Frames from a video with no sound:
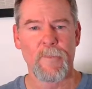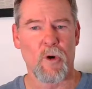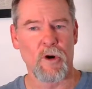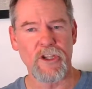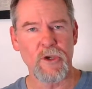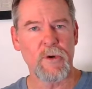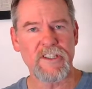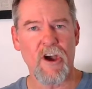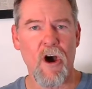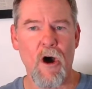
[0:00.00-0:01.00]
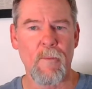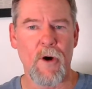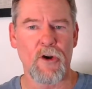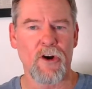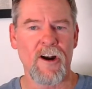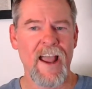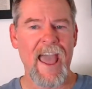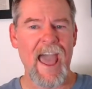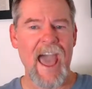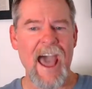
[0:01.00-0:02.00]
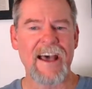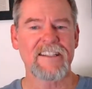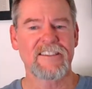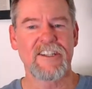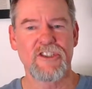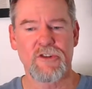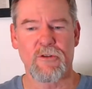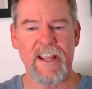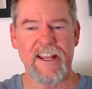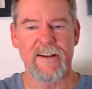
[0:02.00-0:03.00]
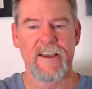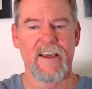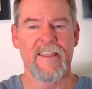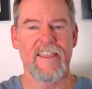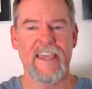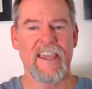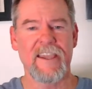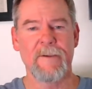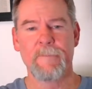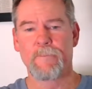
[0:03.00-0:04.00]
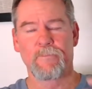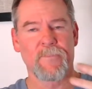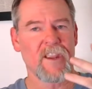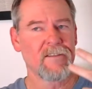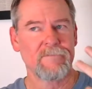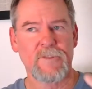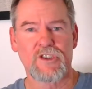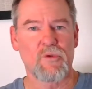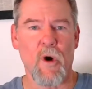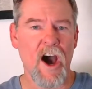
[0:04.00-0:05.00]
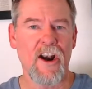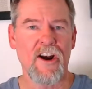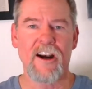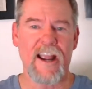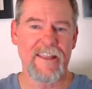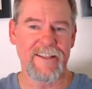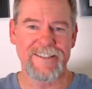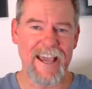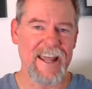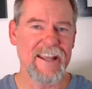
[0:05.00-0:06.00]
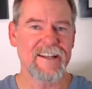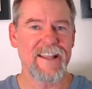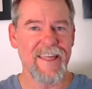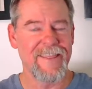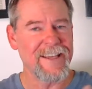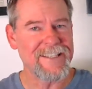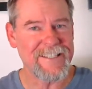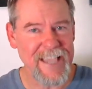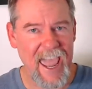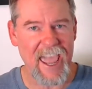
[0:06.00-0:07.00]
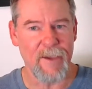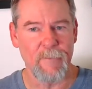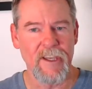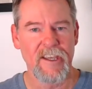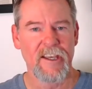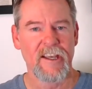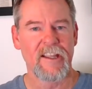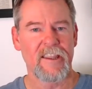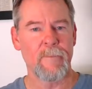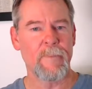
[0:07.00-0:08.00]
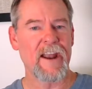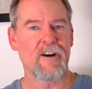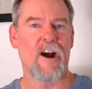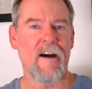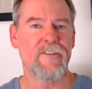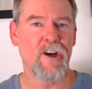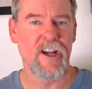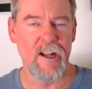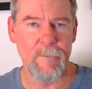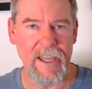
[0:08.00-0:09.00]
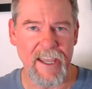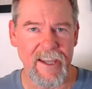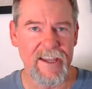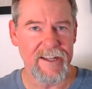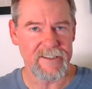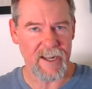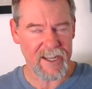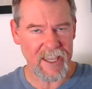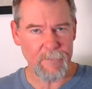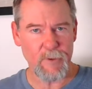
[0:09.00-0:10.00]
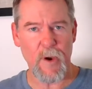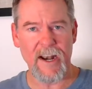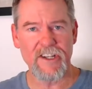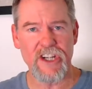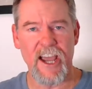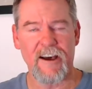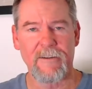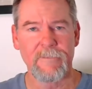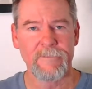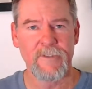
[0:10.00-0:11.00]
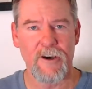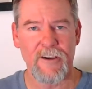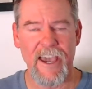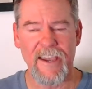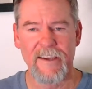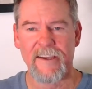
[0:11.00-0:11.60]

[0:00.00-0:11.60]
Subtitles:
or you as a homeowner has to treat the squatter and the tenant the same, the better off you're going to be. It's going to keep you out of jail, okay?